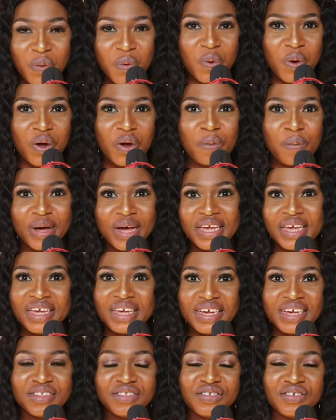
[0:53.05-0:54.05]
Welcome back
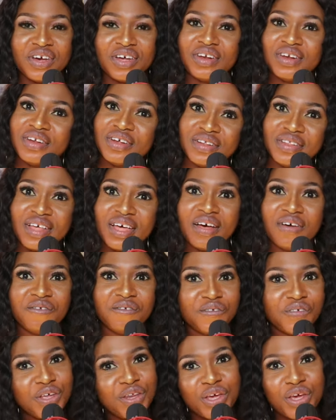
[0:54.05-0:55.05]
again to another
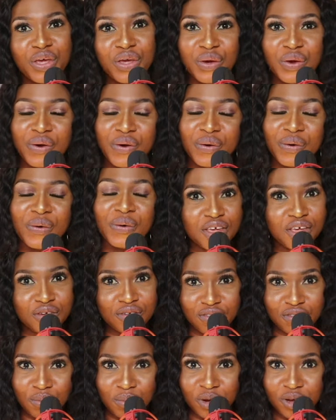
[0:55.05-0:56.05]
video. Thank
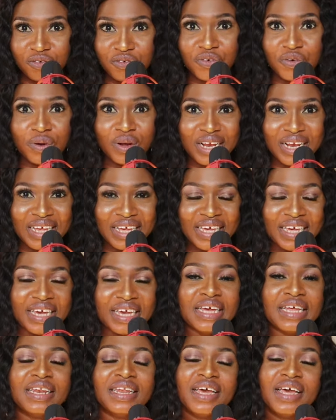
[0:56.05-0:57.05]
you so much for
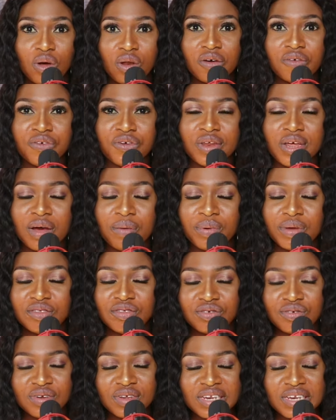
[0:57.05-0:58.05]
clicking. All of you that have
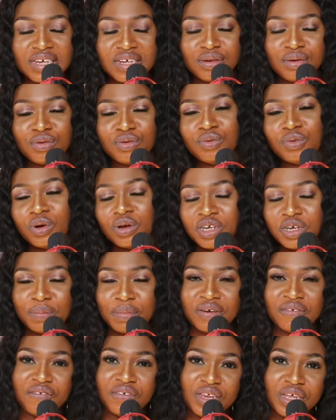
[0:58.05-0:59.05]
been tuning in to watch
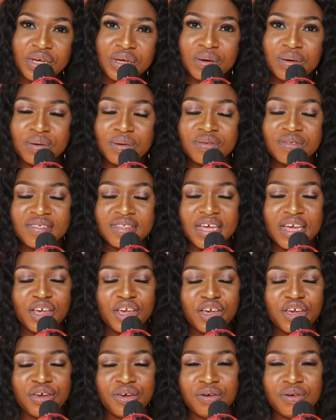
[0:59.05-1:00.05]
my videos,
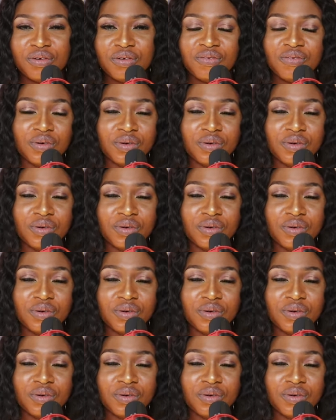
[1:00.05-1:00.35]
thank you.